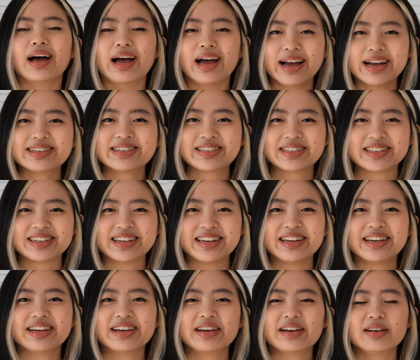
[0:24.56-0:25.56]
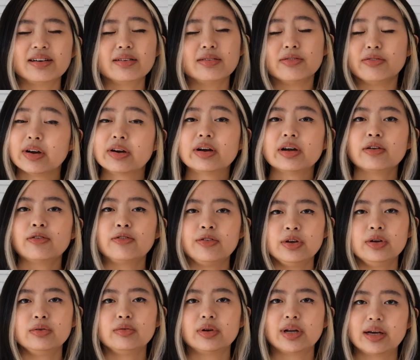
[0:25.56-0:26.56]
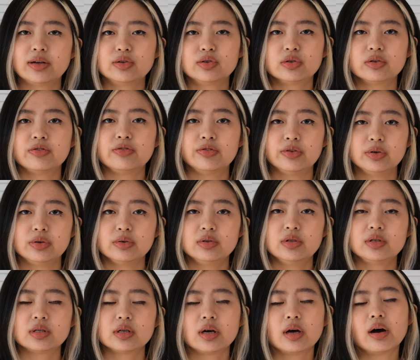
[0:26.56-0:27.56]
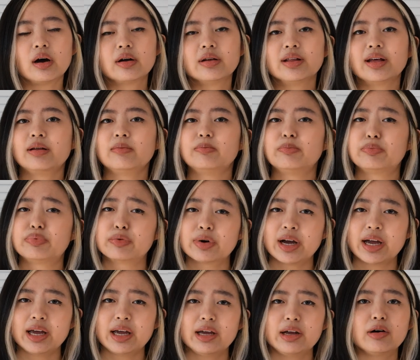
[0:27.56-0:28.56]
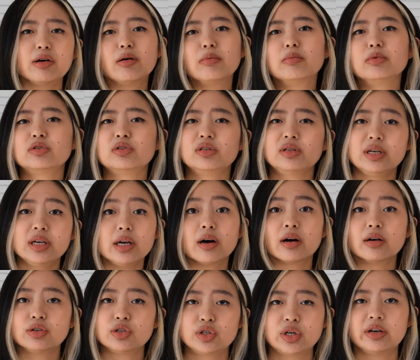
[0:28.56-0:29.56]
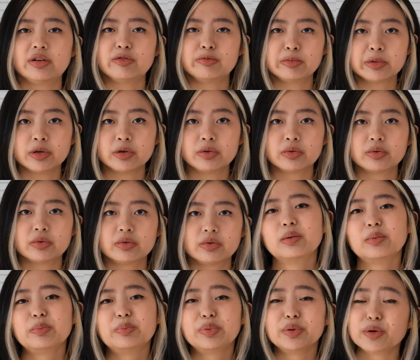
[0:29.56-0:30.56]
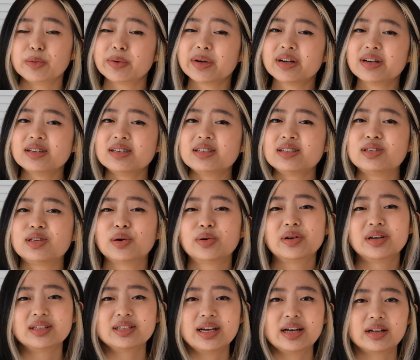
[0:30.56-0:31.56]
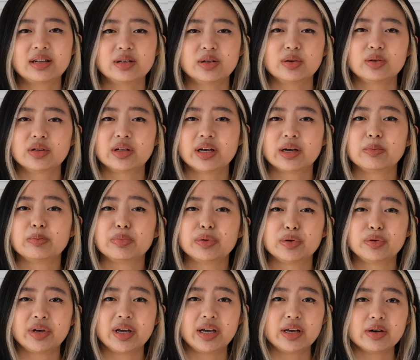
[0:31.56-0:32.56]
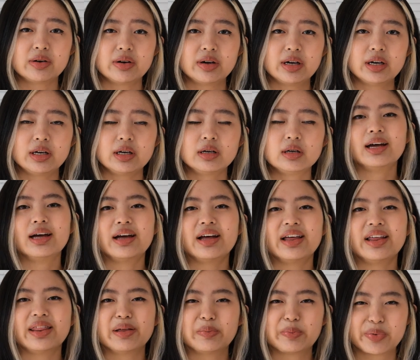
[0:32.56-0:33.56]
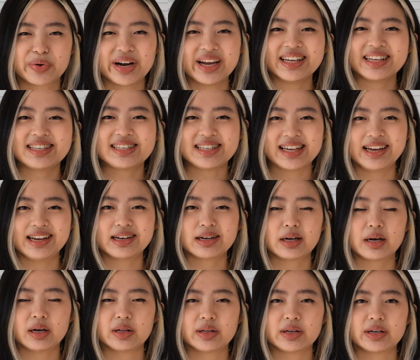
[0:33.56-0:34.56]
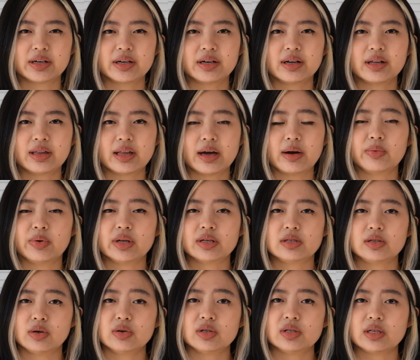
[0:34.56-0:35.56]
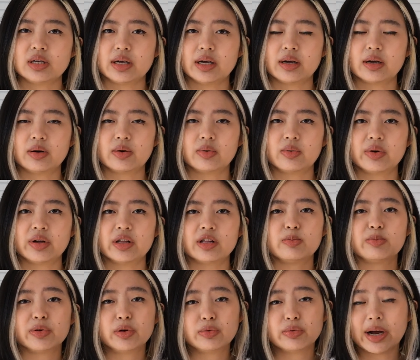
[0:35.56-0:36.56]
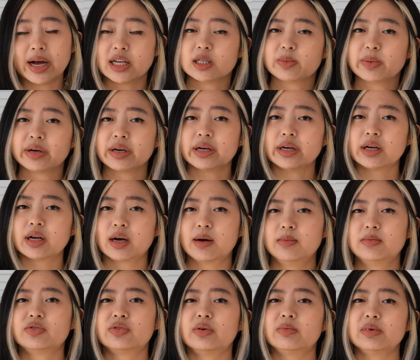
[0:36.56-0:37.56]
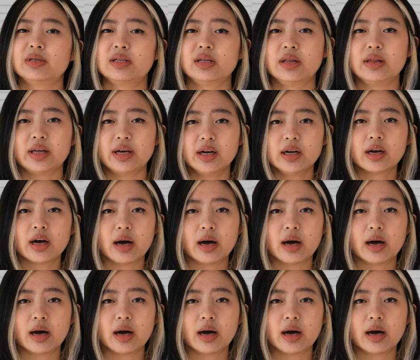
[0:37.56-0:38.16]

Actually, very few natural foods are that bright, almost neon shade of blue. Blueberries don't exactly look like blue Gatorade. The bright cyan color that we associate with blue raspberry comes from a synthetic